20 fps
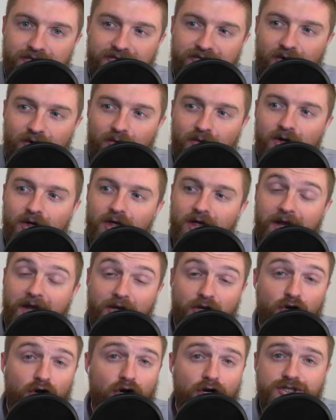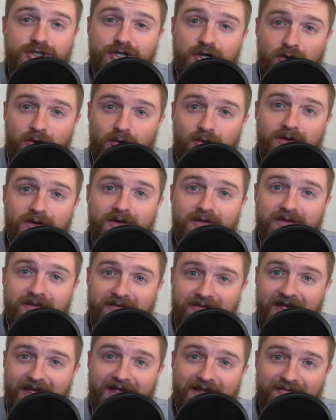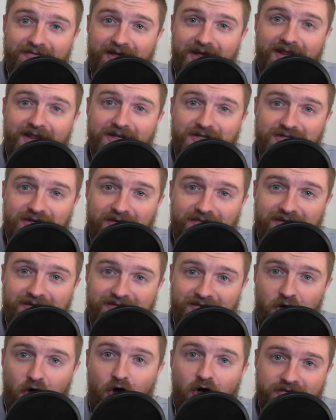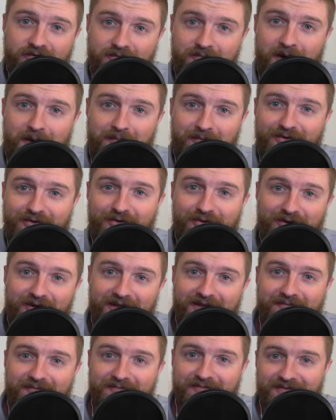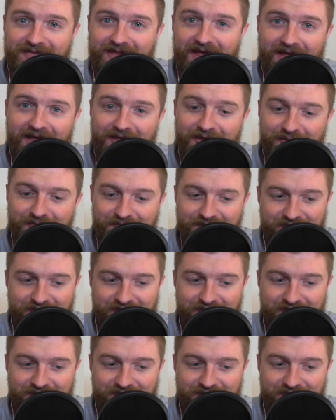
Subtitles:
So encourage you to take advantage of this awesome opportunity. Thank you.